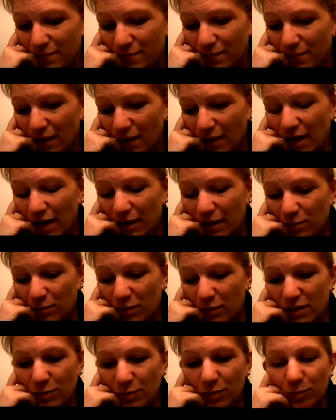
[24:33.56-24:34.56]
I picked
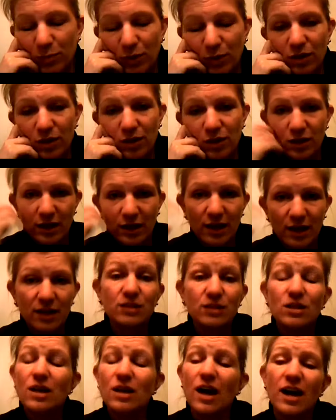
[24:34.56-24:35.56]
up a book, and
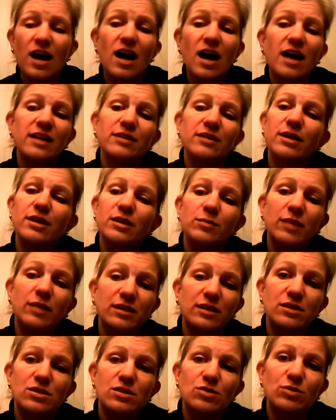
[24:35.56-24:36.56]
I highly recommend
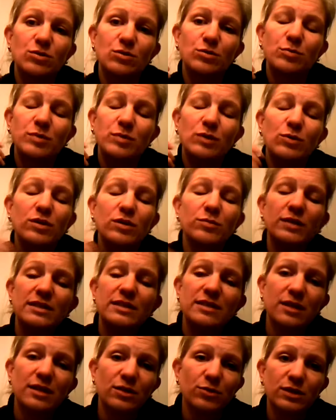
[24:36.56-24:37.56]
it. So it would be one of my
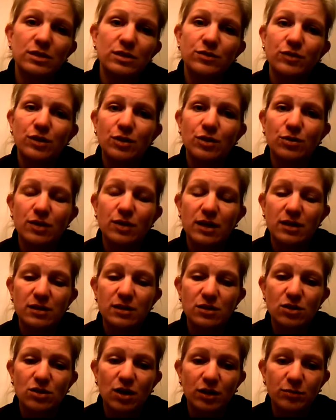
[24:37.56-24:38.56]
takeaways for you. And
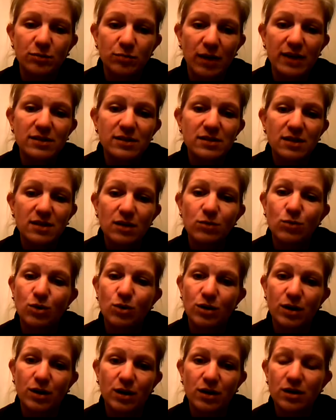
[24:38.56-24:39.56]
it's called Mindset
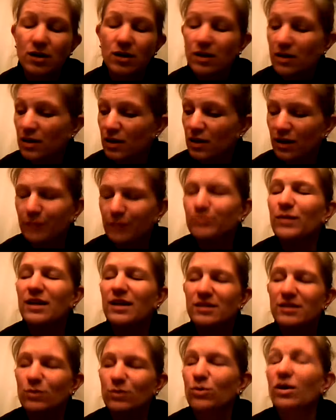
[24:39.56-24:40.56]
Warrior, or
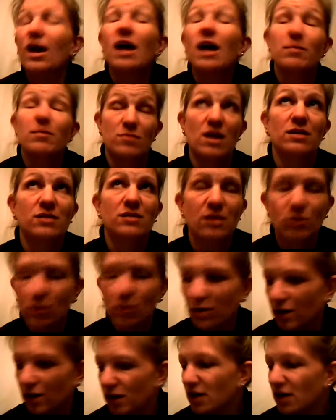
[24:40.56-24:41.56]
Mindset Warrior. I'm Mindset
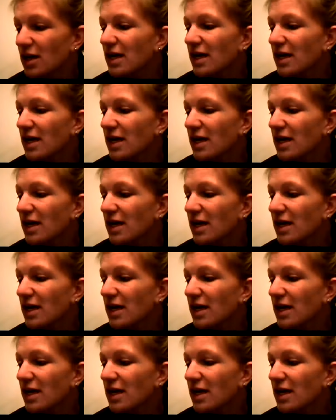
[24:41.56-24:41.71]
Warrior.